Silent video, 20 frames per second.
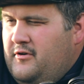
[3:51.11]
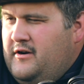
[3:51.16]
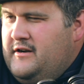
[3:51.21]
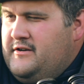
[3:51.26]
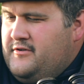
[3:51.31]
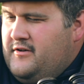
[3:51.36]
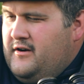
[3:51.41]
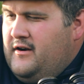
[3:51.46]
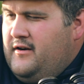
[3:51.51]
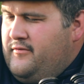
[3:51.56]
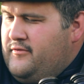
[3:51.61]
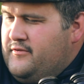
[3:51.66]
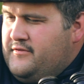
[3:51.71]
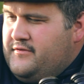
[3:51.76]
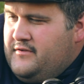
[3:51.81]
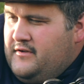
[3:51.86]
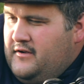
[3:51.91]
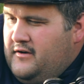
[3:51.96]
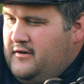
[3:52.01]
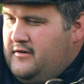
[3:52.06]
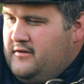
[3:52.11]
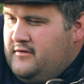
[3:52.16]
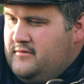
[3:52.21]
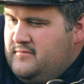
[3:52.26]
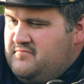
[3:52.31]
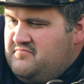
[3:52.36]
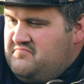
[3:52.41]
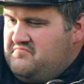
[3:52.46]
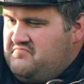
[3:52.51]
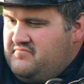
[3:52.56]
creature I ever saw.
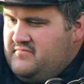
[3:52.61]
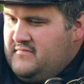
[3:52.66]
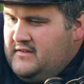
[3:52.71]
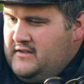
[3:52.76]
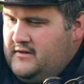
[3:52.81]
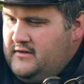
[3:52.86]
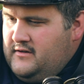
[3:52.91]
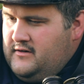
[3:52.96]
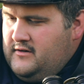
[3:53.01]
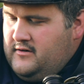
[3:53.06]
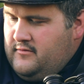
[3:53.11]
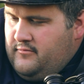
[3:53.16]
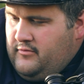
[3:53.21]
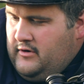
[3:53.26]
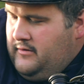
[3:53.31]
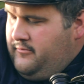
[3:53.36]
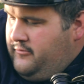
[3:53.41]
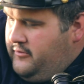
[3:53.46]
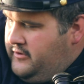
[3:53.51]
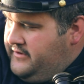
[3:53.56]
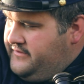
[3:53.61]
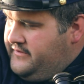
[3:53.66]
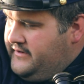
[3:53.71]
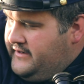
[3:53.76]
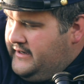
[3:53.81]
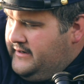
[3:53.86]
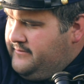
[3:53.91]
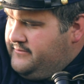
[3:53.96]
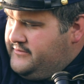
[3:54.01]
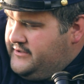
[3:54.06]
Problem was,
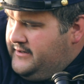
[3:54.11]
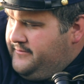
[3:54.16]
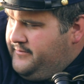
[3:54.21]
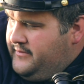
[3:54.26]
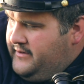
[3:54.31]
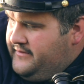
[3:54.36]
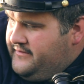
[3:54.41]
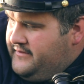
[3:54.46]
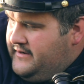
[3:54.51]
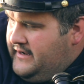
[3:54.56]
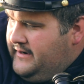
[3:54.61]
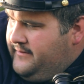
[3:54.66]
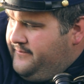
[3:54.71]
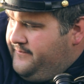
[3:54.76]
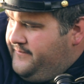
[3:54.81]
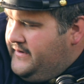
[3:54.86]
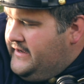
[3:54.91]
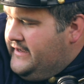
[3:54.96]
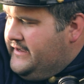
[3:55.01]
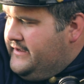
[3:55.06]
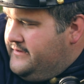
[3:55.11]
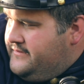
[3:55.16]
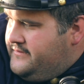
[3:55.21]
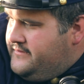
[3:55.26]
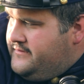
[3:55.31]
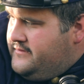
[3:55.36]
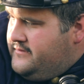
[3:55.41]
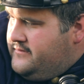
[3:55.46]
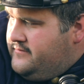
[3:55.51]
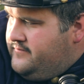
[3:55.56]
he kept jumping his damn
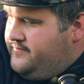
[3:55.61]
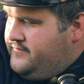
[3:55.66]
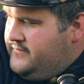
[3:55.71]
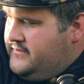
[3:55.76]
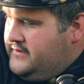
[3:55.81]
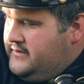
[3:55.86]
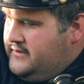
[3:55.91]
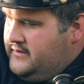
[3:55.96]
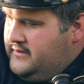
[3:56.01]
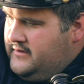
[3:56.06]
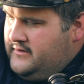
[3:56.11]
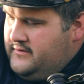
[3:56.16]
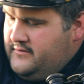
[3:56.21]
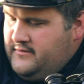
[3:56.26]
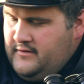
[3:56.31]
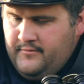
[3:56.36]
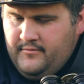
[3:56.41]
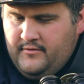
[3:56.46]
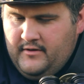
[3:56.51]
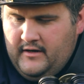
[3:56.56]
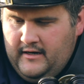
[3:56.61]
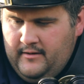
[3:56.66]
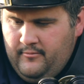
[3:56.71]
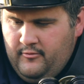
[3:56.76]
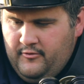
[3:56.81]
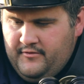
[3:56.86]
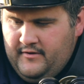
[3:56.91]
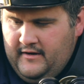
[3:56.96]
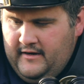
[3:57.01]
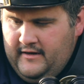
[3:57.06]
fence. Seems
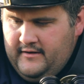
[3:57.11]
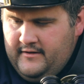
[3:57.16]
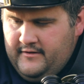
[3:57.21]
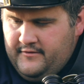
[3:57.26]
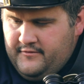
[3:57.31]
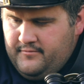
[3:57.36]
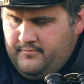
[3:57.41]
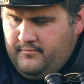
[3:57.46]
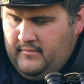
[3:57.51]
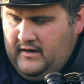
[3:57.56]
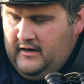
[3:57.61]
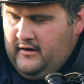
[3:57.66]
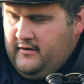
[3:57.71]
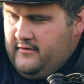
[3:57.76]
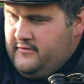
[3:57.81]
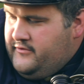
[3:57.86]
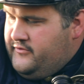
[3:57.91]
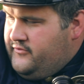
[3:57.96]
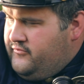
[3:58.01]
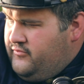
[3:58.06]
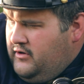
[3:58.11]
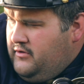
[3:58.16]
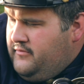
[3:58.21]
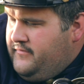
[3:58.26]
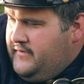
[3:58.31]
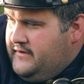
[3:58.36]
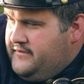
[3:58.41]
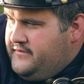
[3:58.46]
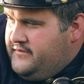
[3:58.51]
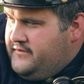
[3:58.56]
neighbors had this mare that just
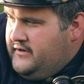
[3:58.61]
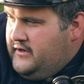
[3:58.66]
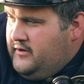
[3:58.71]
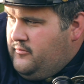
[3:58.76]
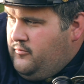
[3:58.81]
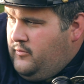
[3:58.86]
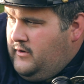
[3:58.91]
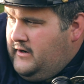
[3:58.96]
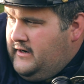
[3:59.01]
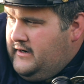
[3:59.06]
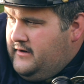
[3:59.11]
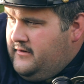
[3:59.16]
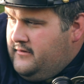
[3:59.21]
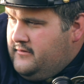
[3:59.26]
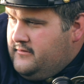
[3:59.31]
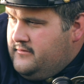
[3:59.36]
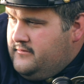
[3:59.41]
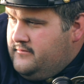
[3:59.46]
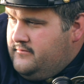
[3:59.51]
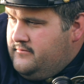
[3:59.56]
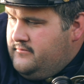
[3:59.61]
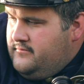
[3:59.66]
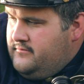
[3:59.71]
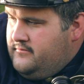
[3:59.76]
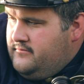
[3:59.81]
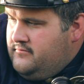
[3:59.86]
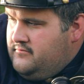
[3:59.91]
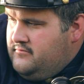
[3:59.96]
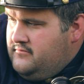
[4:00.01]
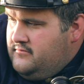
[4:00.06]
drove that stud wild.
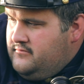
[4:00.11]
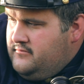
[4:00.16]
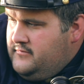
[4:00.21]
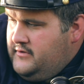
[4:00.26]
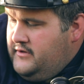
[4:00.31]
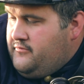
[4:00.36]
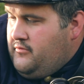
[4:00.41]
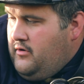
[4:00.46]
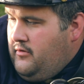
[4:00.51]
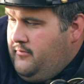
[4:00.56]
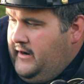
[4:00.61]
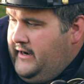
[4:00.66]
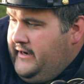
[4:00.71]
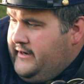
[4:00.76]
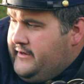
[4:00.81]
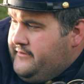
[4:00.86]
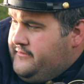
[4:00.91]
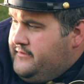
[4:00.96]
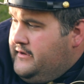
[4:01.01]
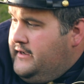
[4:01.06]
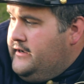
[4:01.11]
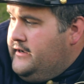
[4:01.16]
It was romantic as